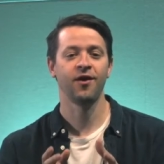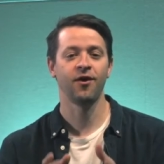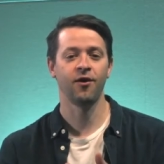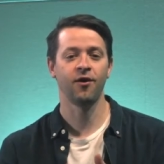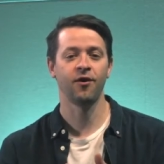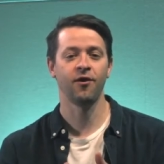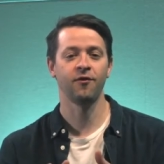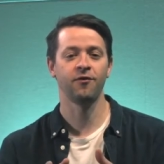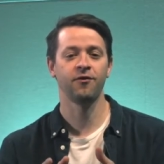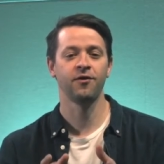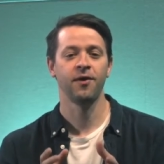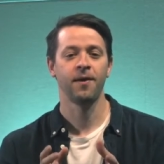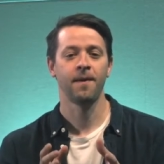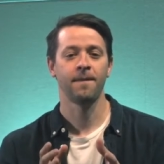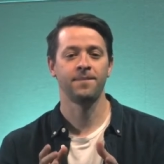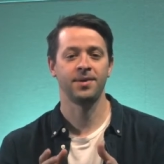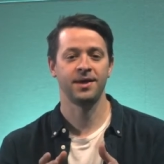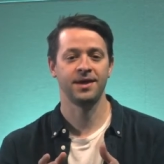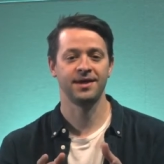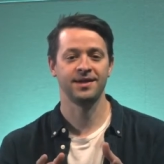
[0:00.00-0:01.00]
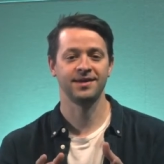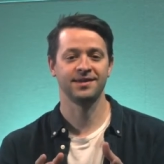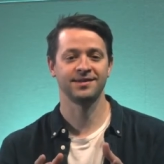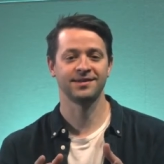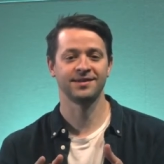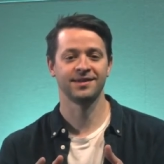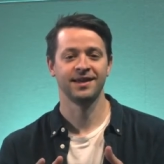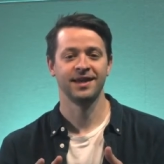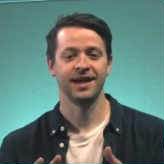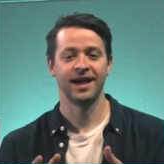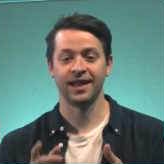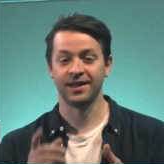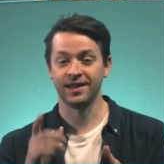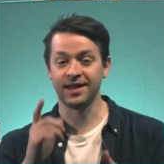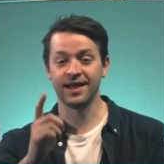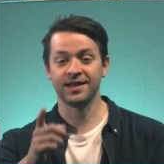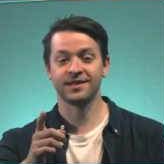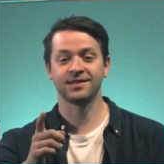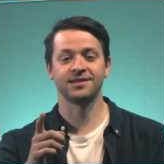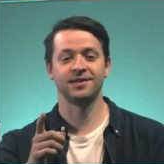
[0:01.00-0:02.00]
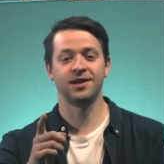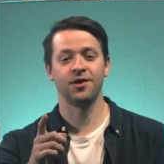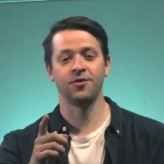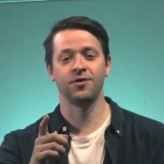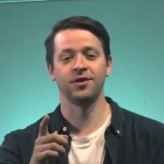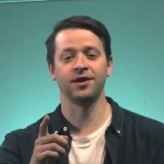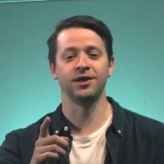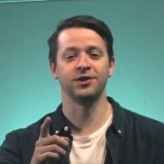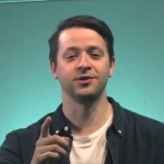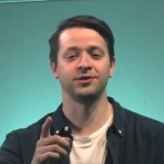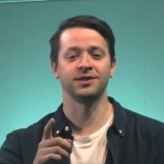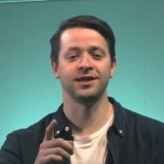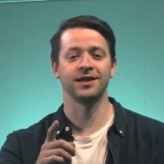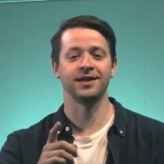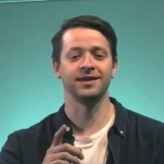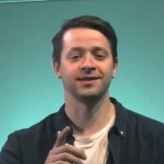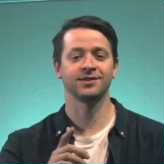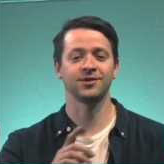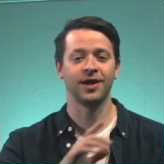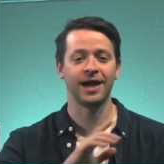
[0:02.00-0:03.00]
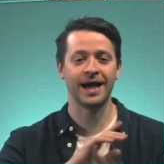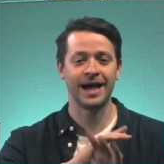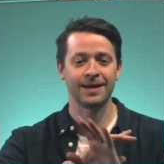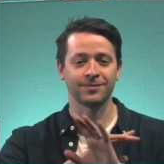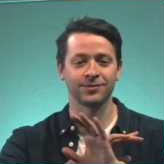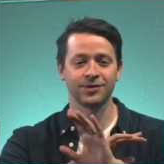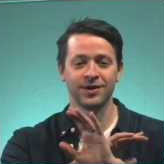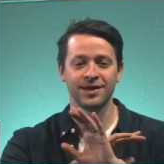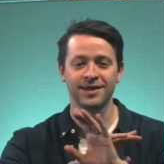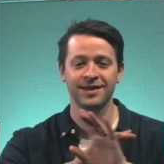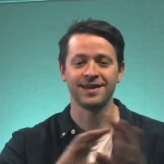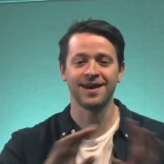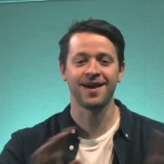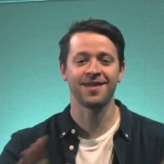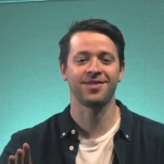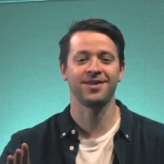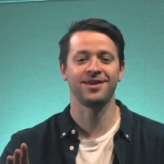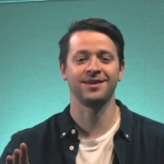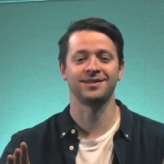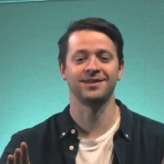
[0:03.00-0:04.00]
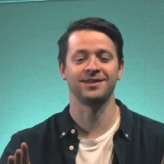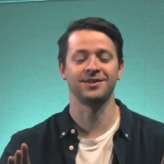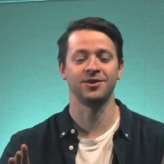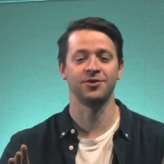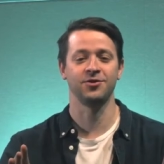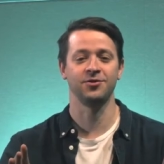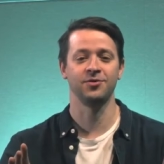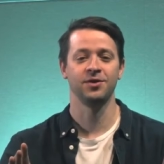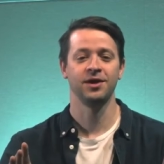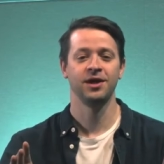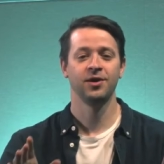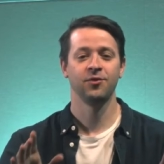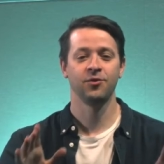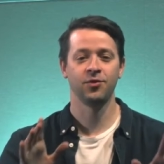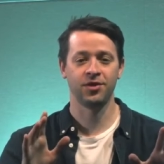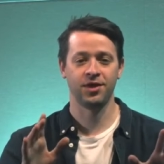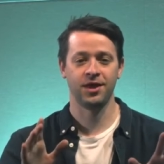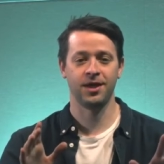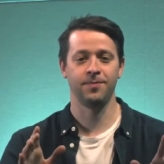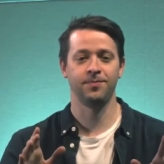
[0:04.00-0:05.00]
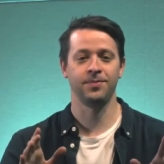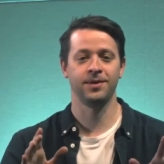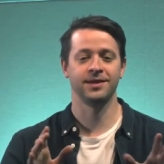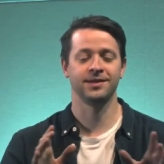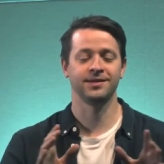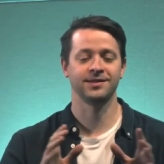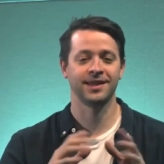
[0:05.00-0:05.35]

of peace. And yes, Noah and Lucy, it's got absolutely nothing to do with hippies.